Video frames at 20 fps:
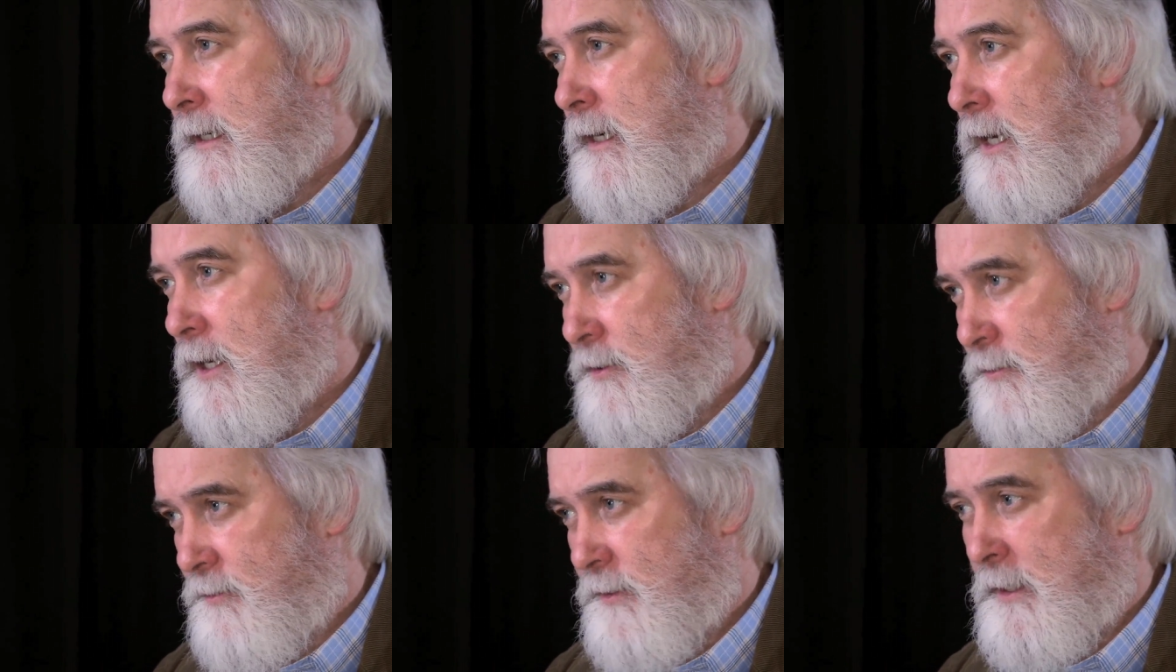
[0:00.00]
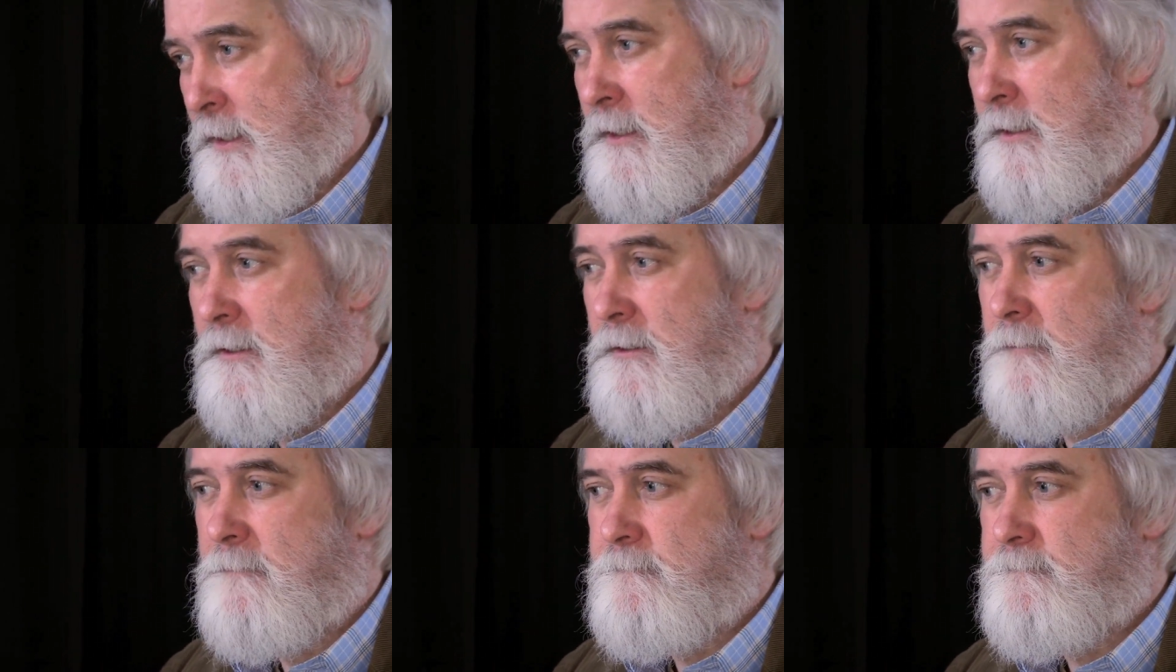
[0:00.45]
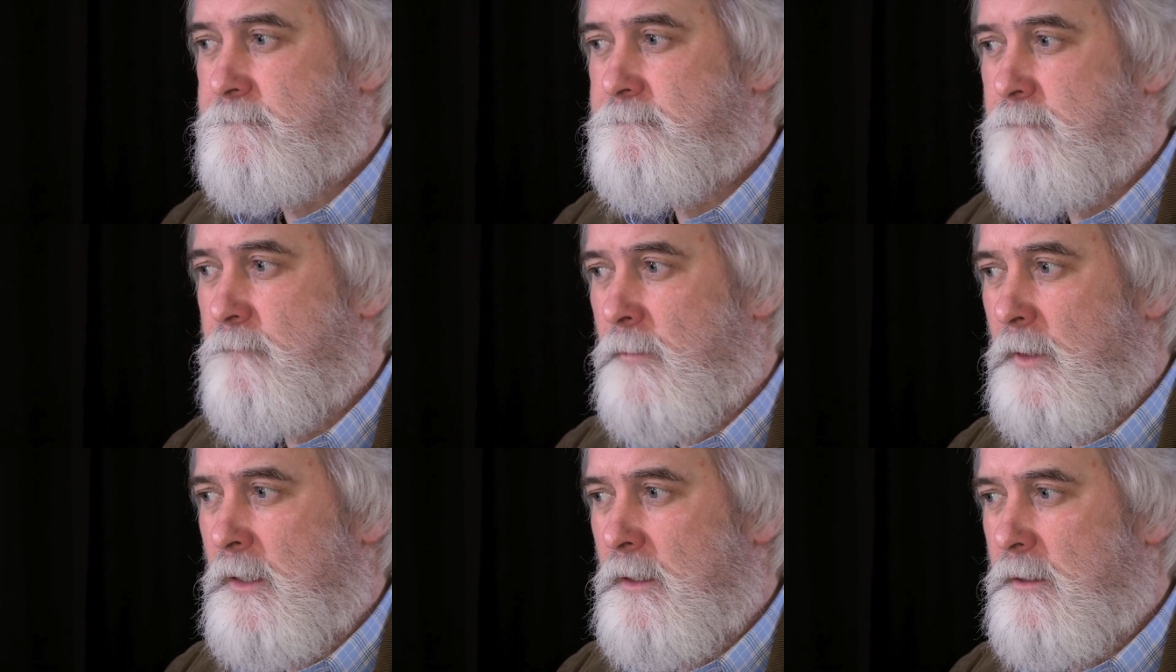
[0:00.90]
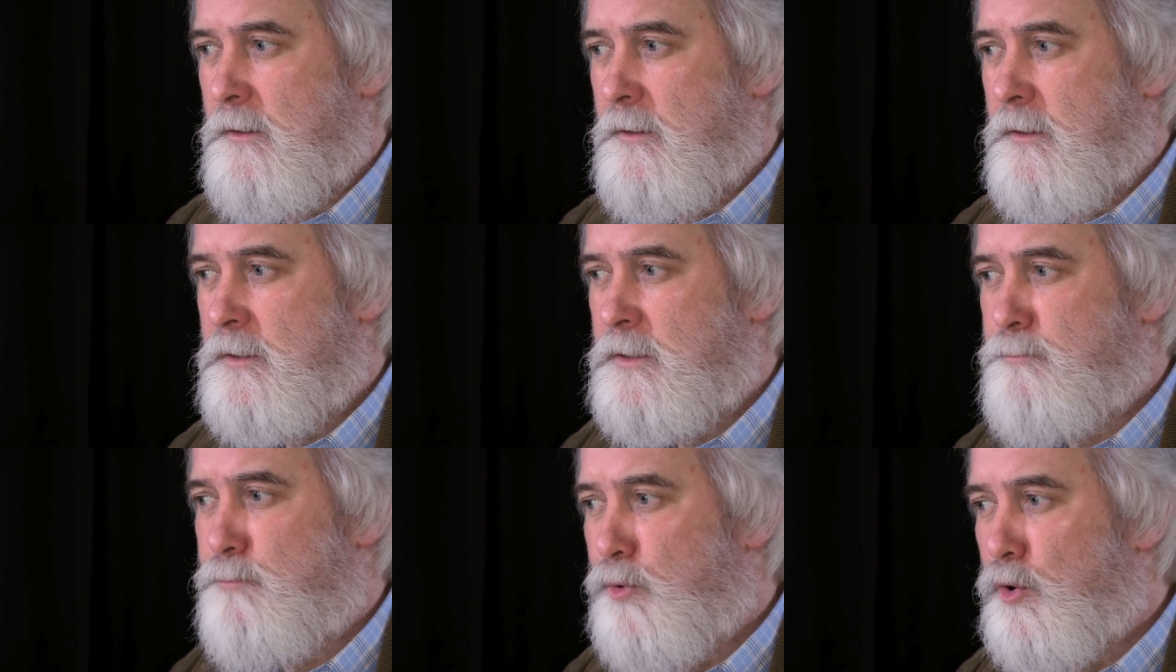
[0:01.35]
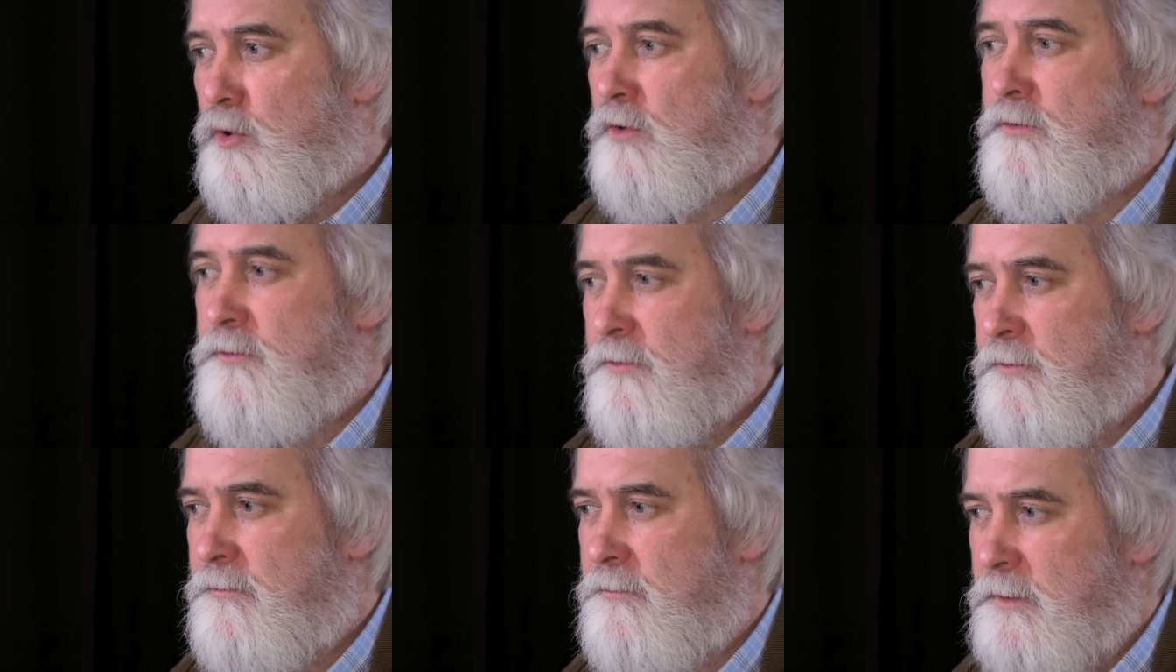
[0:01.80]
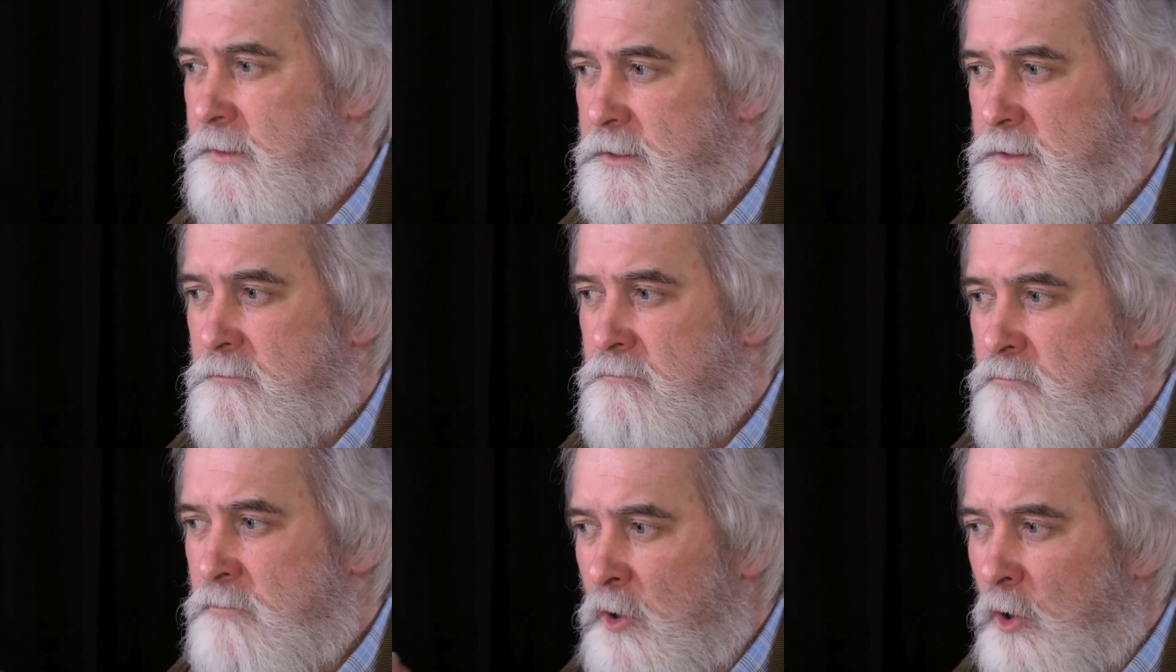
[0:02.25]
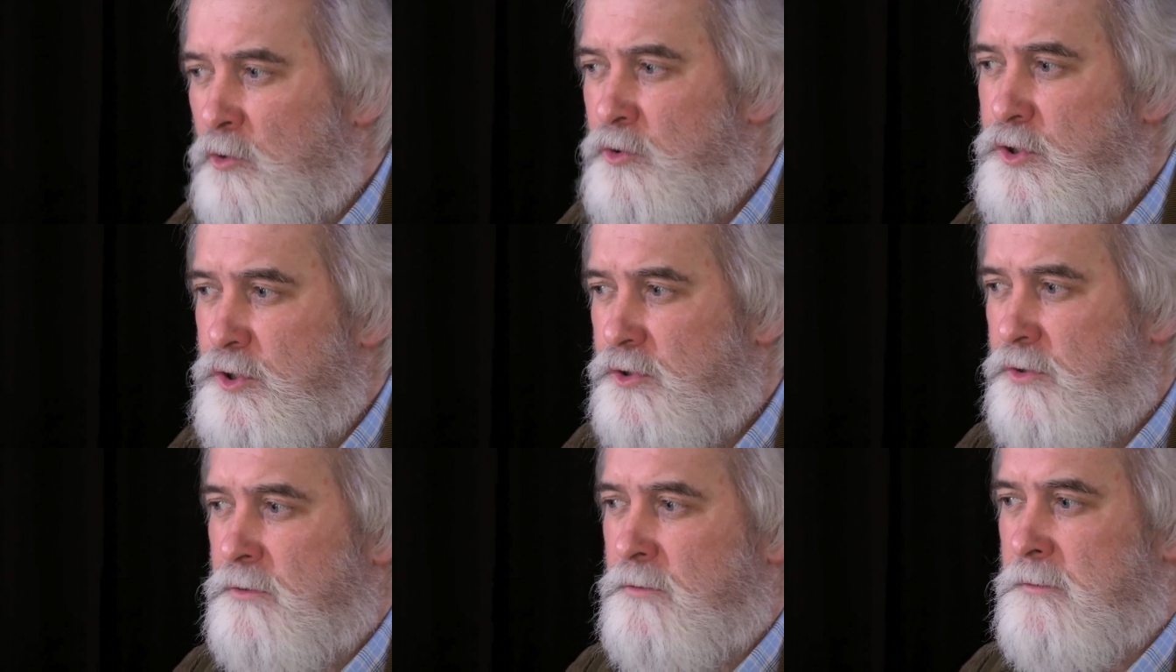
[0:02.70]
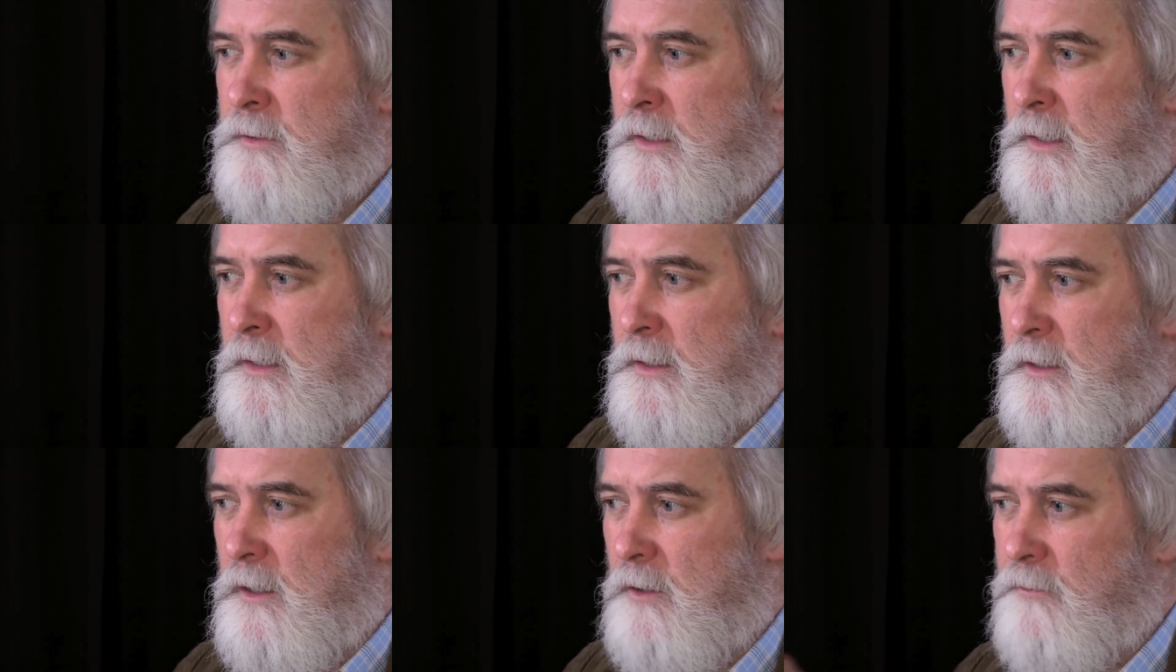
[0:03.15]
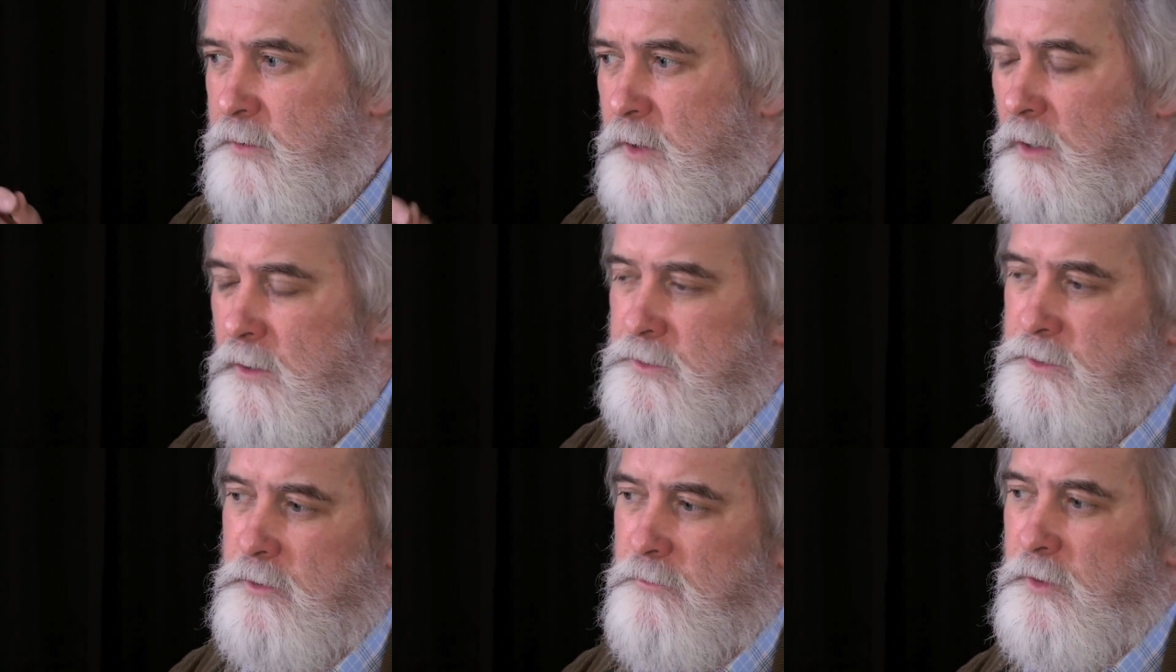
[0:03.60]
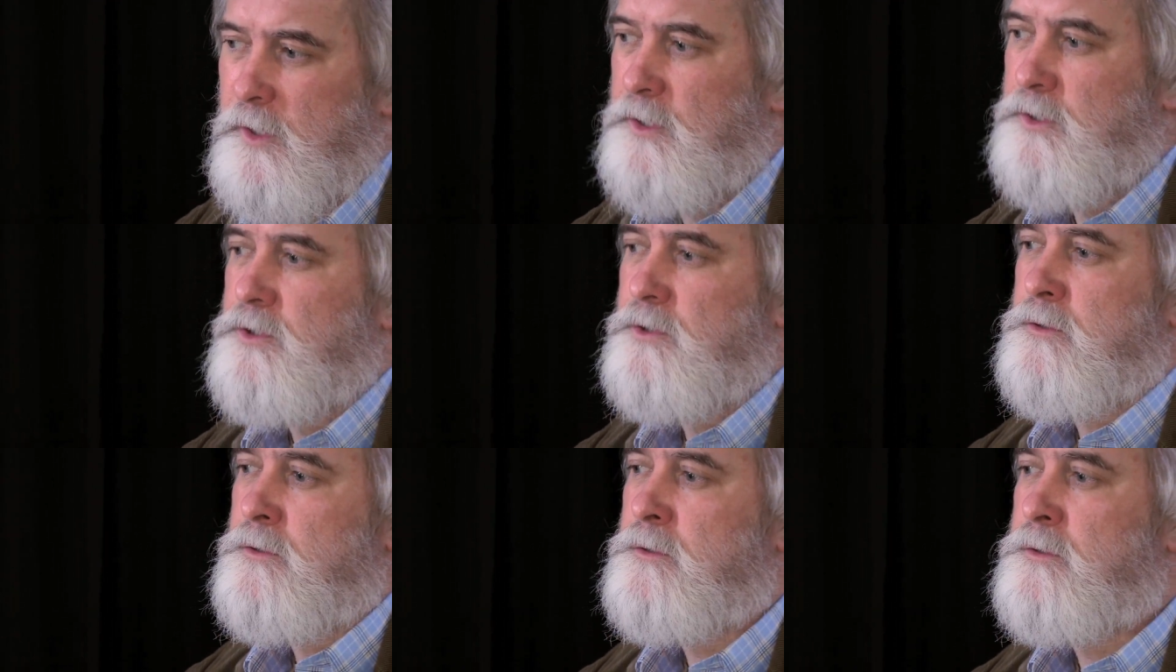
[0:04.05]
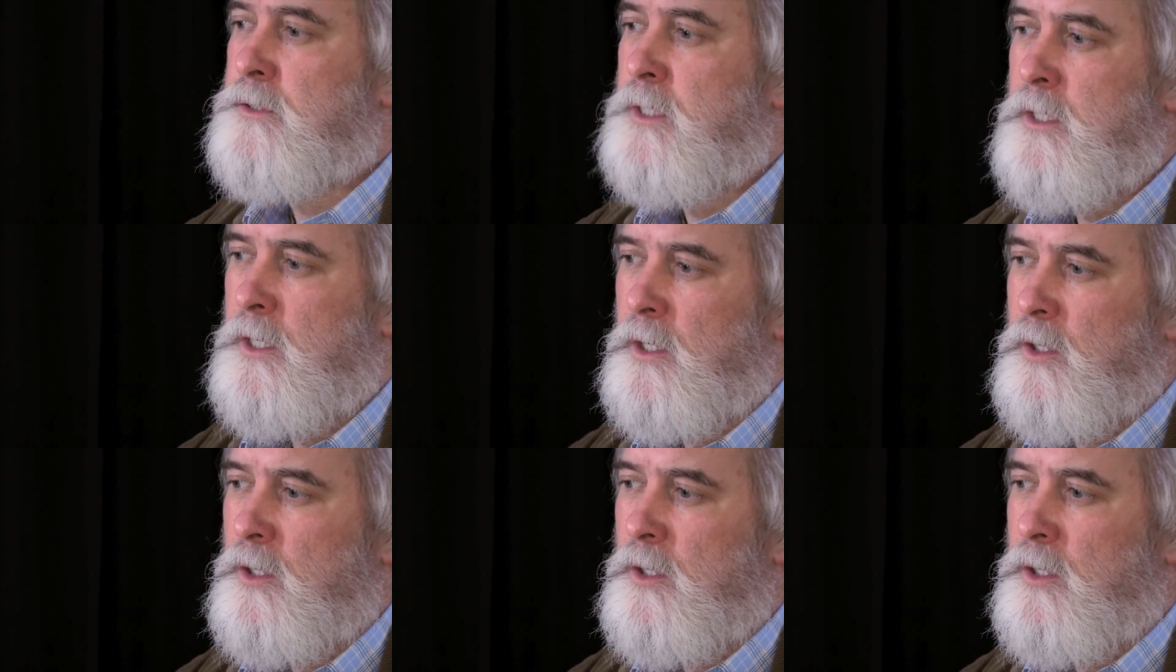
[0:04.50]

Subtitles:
I think this birth, this notion of conservation